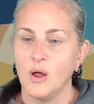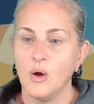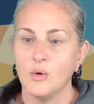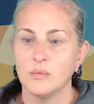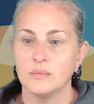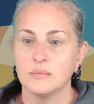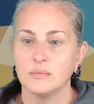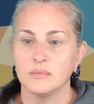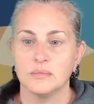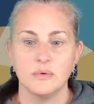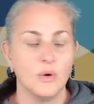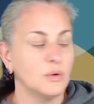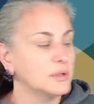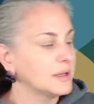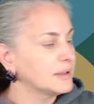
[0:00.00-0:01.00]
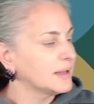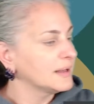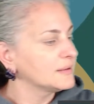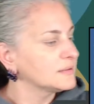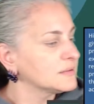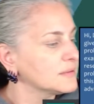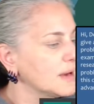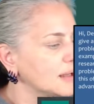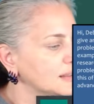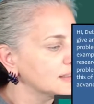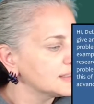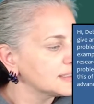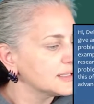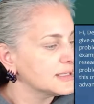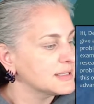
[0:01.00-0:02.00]
Oh, hold on. And
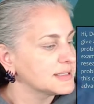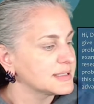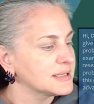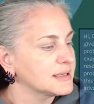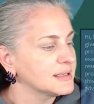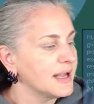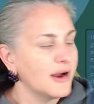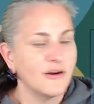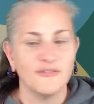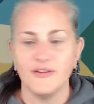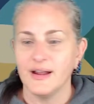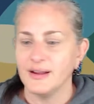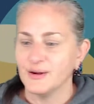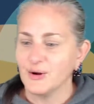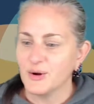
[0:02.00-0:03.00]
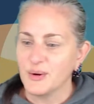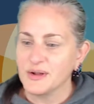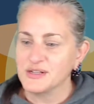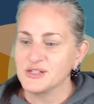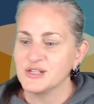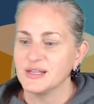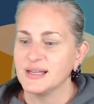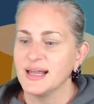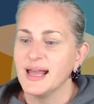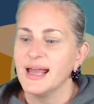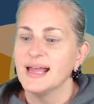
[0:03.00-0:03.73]
Ralitza is clarifying her question.